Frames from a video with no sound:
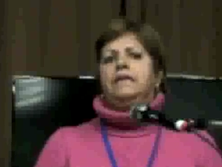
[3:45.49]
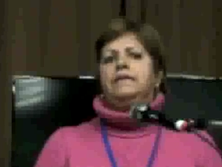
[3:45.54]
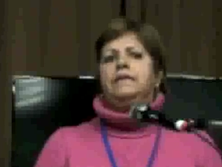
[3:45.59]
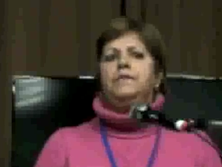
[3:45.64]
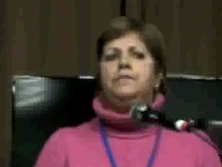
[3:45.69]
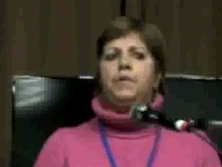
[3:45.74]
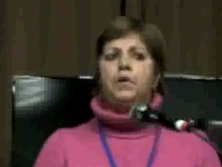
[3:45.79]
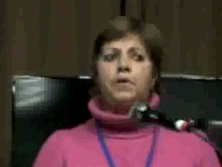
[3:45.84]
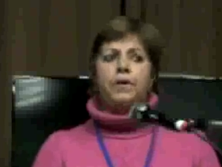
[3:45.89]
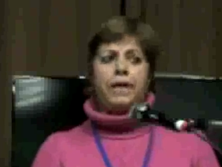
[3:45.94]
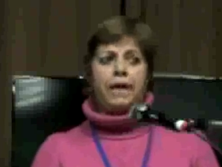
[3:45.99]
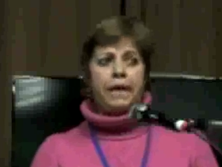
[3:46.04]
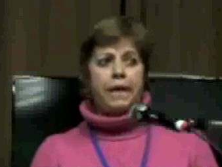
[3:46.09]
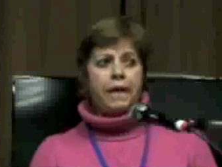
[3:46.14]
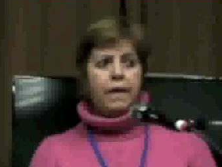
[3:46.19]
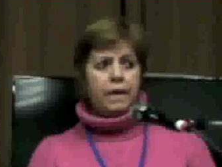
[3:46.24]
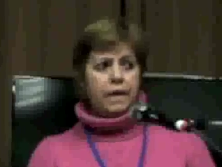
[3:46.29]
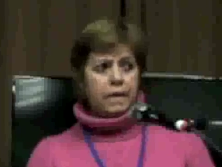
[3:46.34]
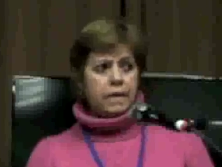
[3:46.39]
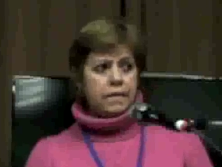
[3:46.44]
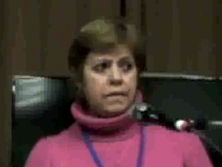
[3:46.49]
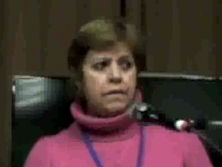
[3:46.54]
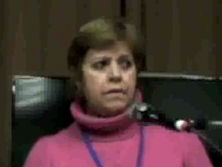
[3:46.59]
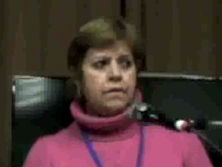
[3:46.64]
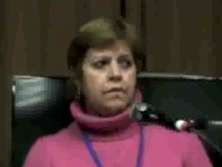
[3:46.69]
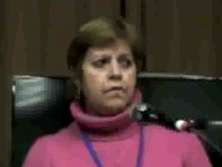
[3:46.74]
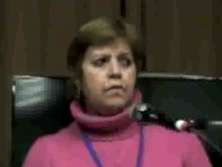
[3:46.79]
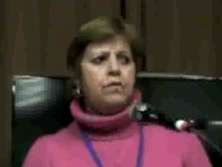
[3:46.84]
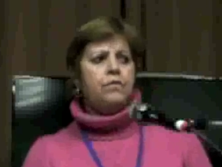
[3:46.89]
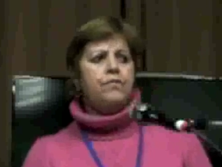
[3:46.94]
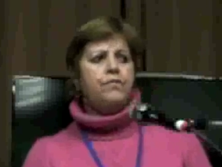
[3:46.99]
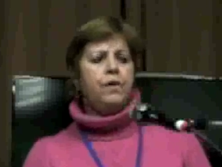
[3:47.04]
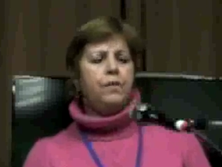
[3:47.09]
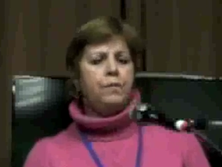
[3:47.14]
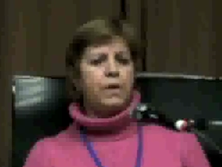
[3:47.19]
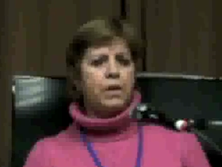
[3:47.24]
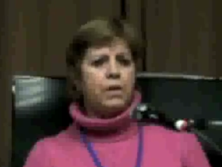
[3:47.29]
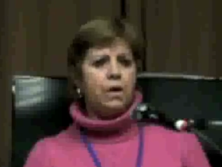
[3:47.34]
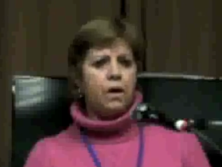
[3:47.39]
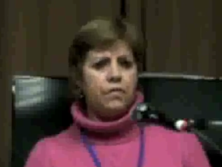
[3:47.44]
the blockade
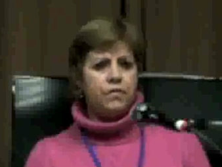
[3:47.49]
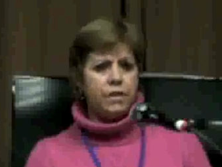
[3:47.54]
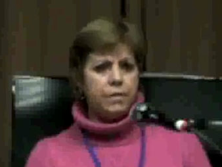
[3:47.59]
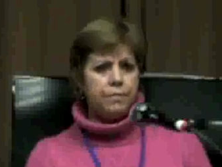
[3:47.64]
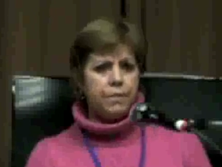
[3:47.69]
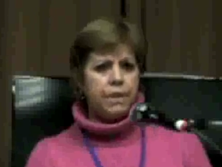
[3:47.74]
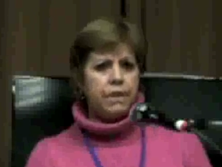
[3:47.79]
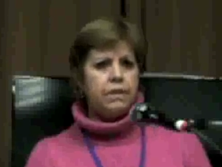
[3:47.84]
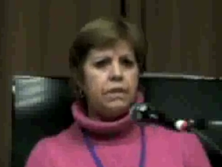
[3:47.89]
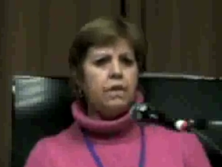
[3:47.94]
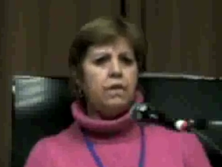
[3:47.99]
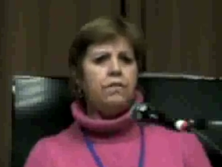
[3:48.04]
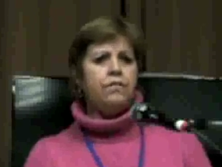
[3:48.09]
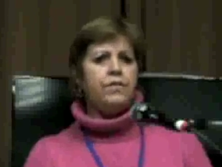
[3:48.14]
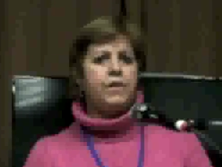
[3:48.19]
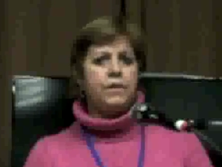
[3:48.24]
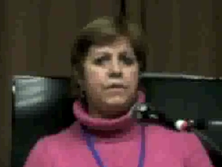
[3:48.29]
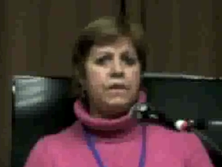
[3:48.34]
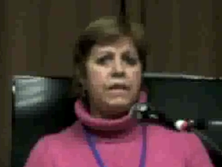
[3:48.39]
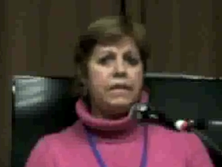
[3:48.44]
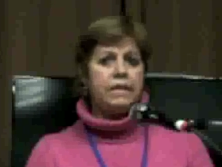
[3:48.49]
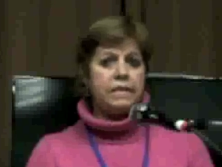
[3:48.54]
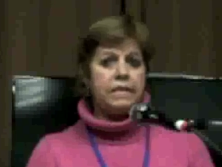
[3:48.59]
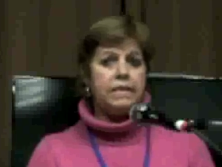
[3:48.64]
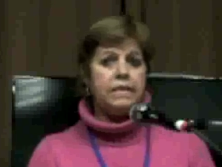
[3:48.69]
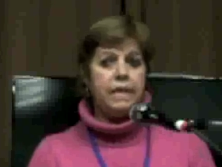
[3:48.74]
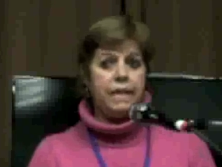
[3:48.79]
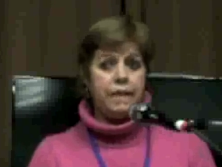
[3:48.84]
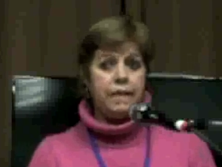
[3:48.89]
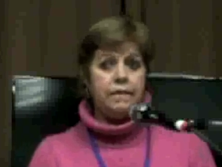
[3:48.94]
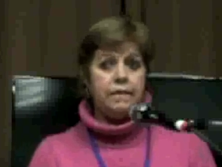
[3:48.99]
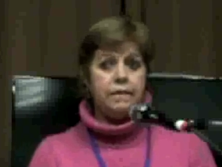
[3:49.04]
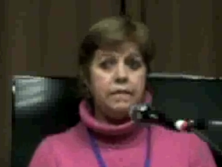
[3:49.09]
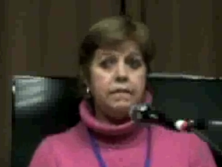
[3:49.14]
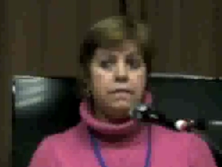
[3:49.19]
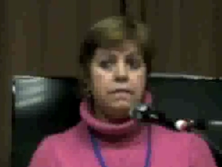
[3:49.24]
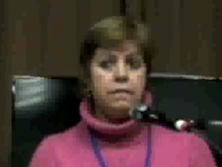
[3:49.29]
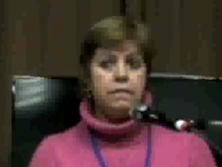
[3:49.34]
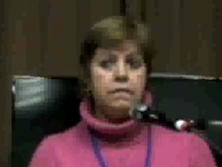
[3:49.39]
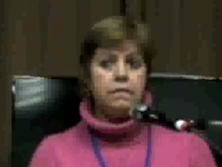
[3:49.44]
from the government of the United States,